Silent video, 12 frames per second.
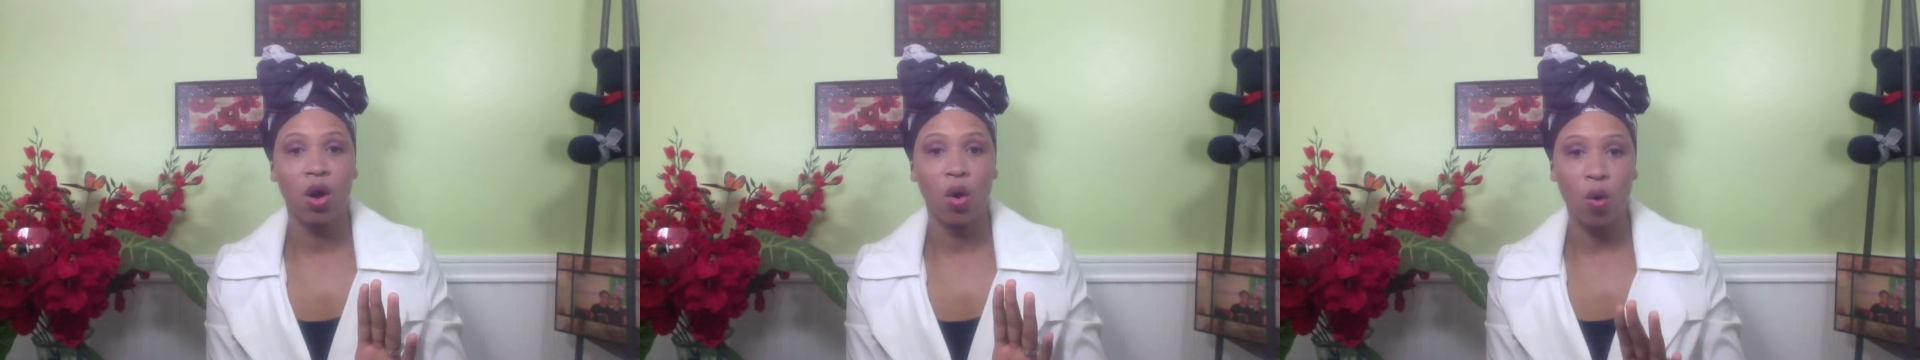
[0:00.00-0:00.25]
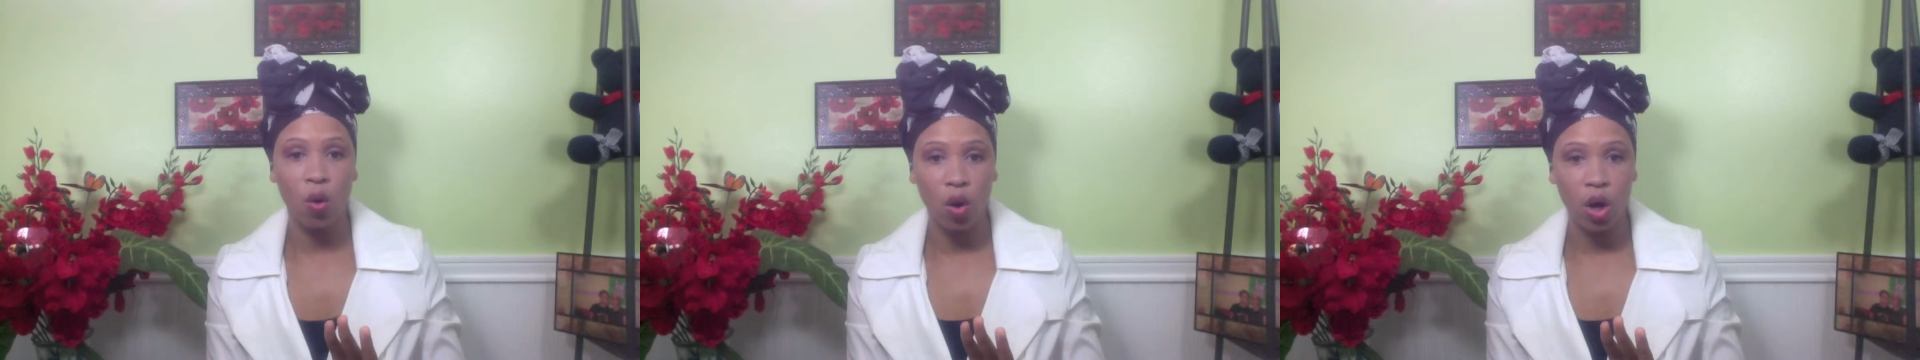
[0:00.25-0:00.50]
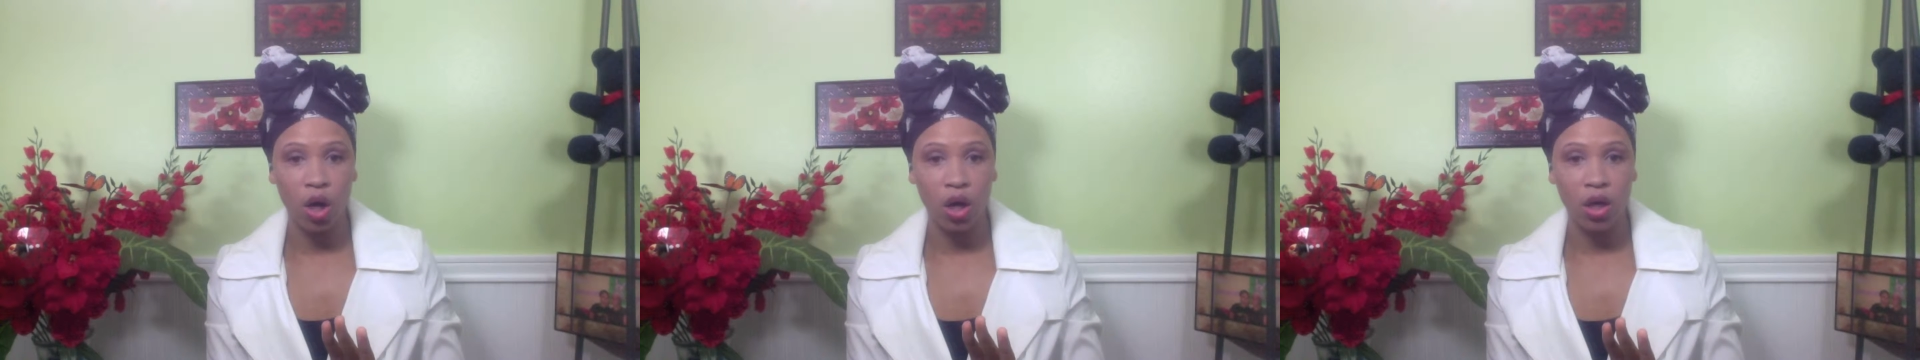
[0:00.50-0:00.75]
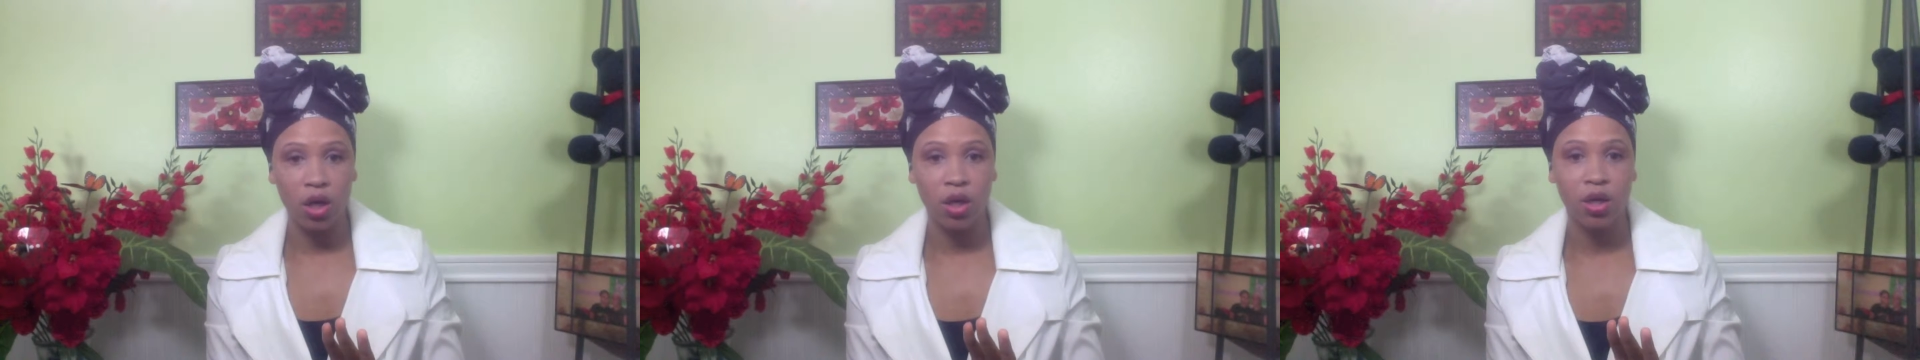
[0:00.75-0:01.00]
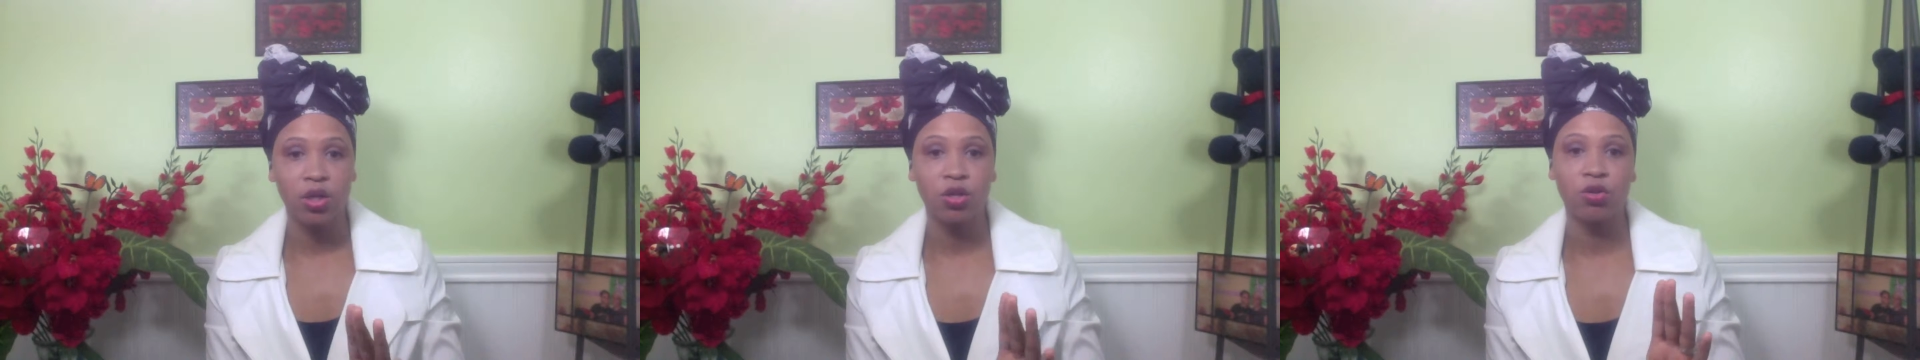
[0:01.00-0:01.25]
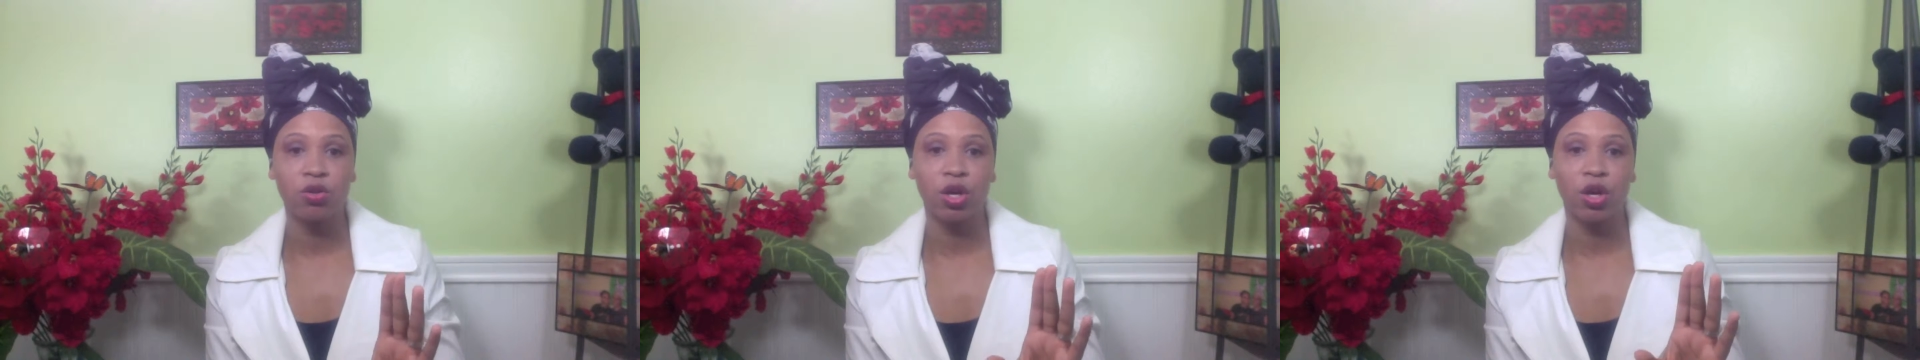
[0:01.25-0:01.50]
or
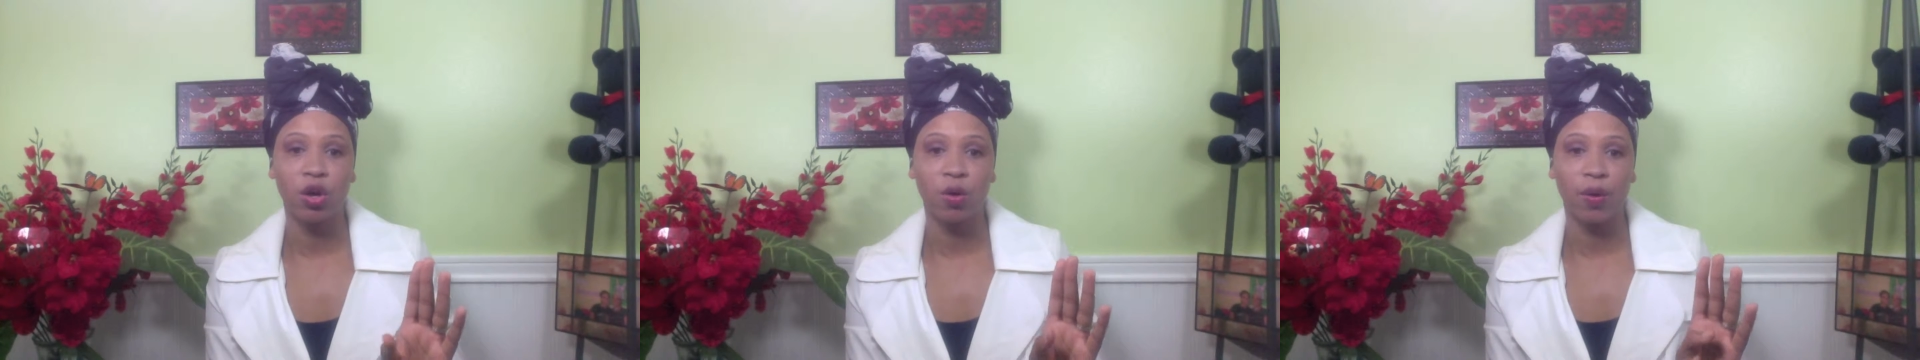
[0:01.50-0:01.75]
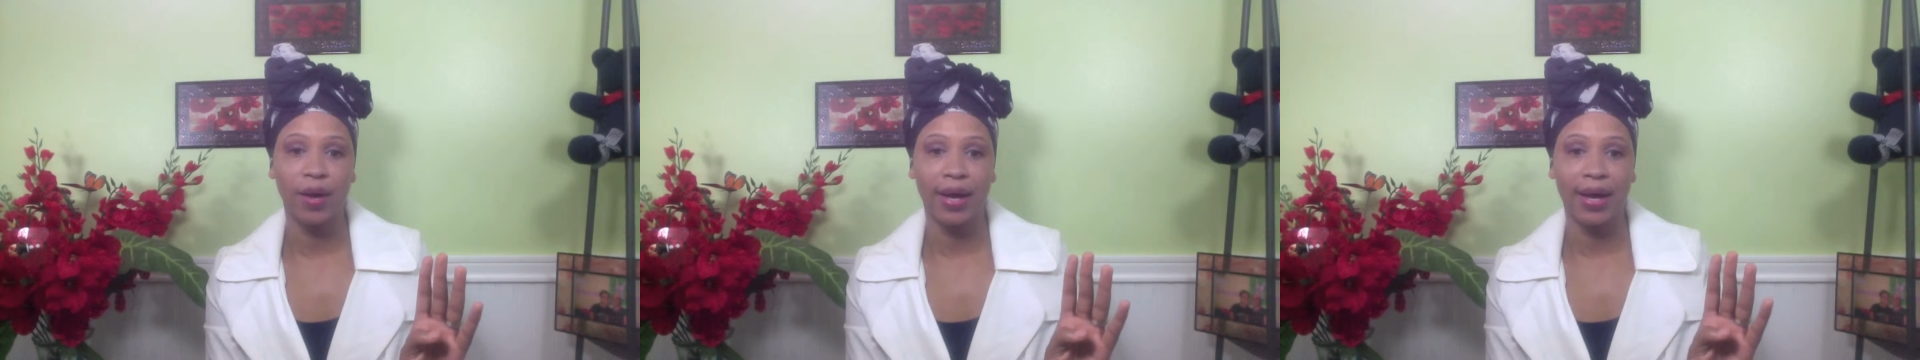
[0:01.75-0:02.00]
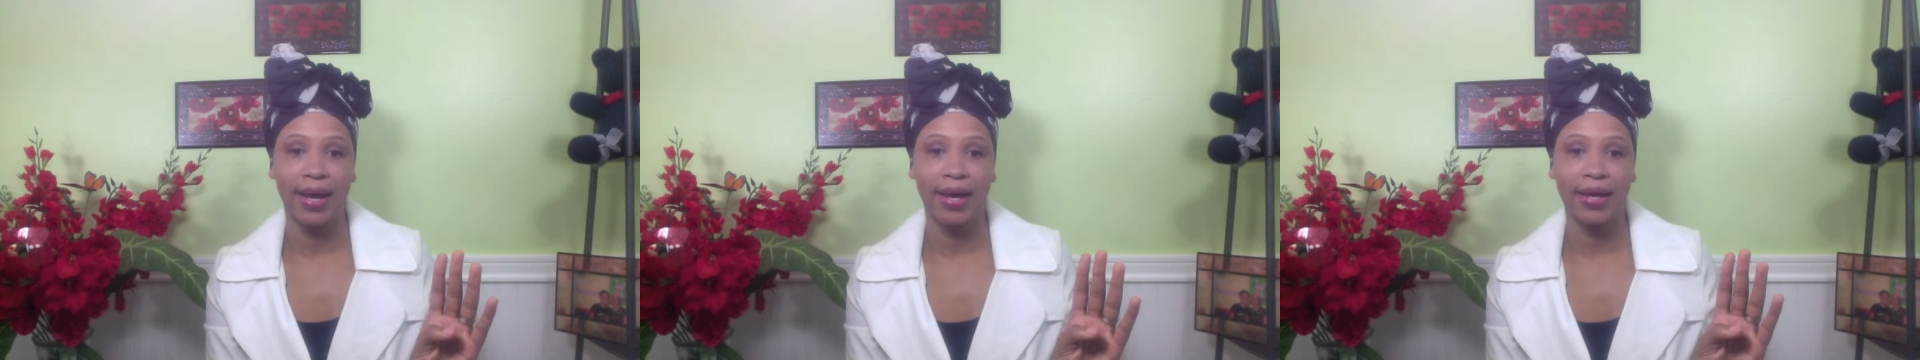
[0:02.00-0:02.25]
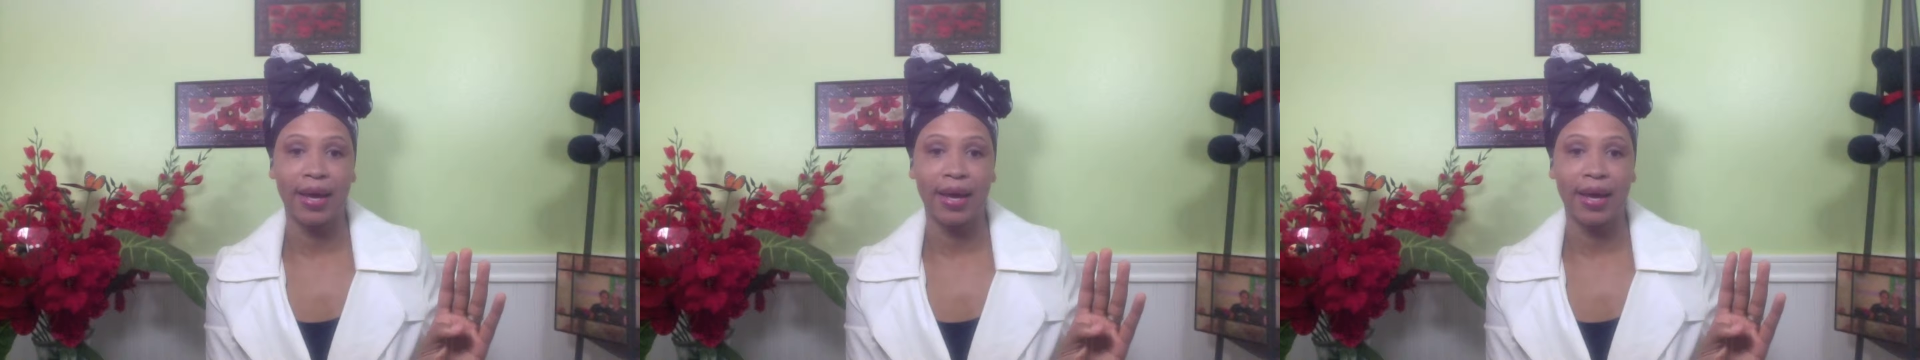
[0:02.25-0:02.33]
you can go ahead